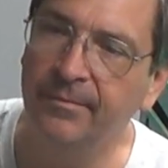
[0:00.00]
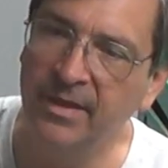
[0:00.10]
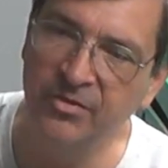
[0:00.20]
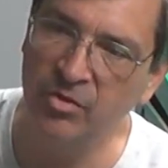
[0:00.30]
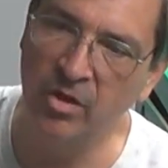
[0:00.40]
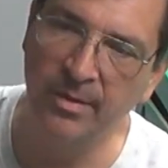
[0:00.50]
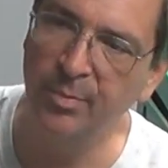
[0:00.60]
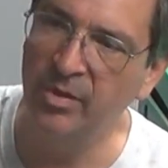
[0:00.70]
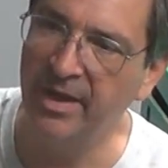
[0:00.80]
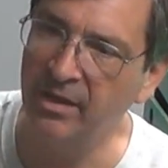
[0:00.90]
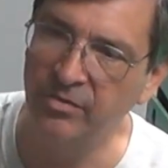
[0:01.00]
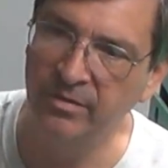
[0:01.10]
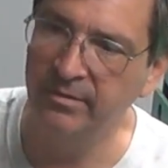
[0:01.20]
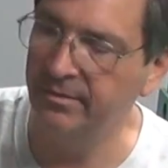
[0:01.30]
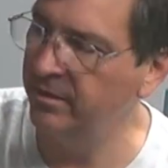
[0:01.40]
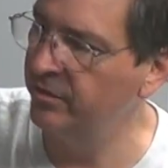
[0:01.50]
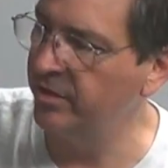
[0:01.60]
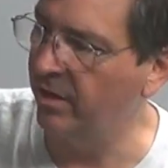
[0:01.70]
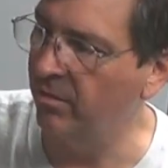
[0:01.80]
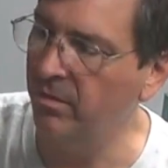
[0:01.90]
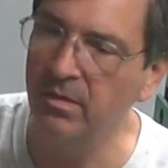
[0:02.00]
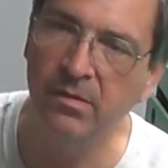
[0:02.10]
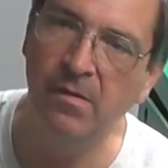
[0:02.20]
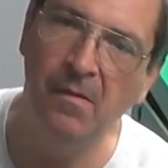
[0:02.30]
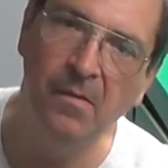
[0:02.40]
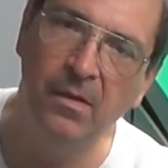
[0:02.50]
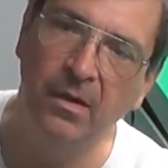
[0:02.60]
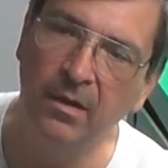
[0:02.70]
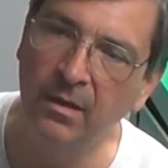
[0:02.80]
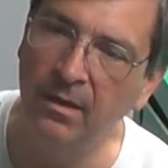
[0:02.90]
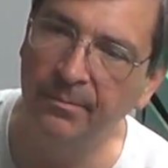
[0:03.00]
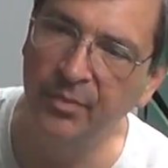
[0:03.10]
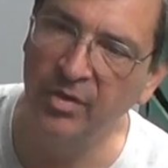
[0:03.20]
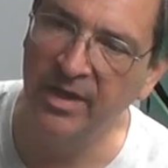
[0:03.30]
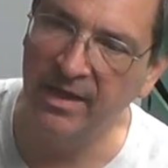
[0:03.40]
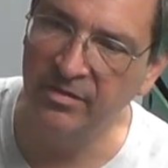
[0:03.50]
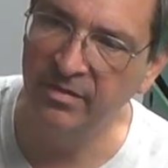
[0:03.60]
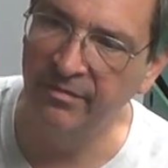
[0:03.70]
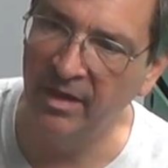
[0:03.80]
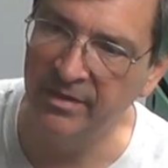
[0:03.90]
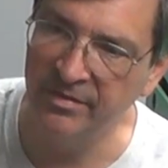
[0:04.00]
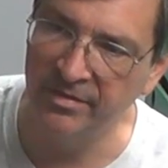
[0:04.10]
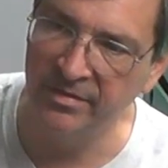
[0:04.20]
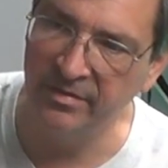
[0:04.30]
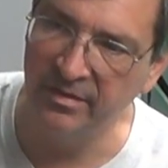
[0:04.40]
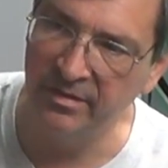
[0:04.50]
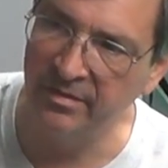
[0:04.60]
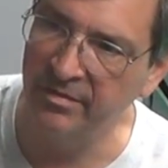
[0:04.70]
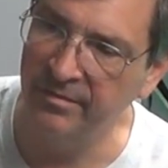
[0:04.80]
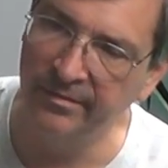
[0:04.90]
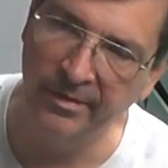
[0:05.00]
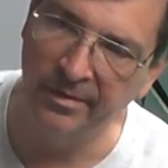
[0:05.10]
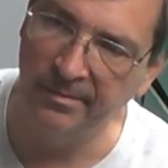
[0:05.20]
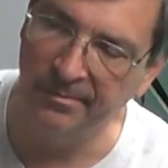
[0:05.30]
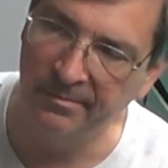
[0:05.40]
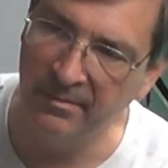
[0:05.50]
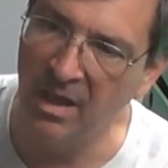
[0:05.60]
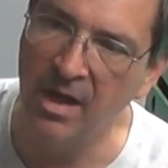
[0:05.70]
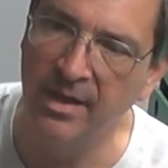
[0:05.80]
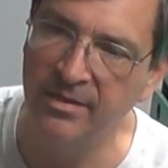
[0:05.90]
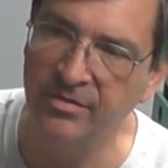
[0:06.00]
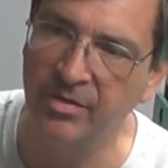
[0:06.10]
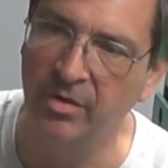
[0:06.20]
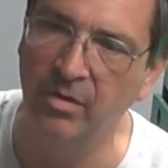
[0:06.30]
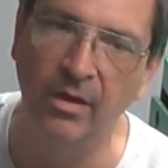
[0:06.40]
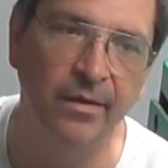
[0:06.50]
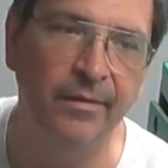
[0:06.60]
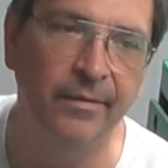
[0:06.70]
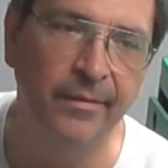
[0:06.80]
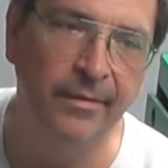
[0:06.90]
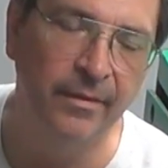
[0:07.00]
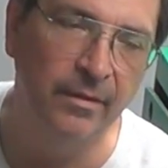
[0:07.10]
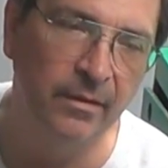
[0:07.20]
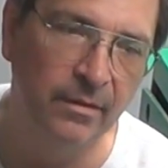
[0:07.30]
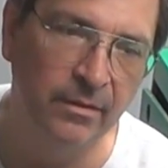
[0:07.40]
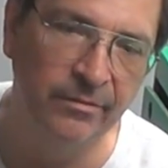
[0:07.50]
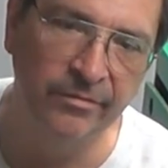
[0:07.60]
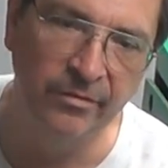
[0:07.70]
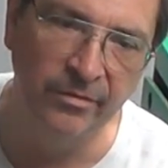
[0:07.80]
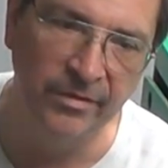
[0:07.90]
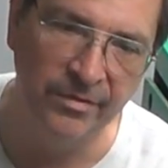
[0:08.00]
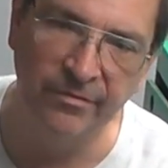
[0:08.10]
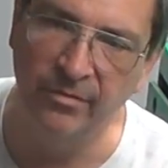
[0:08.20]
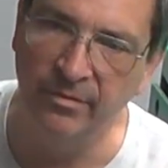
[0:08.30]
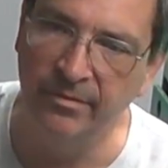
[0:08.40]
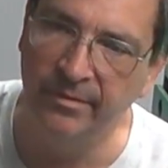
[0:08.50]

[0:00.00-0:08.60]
It's circuit protection in general. Protects devices and lines, current, for different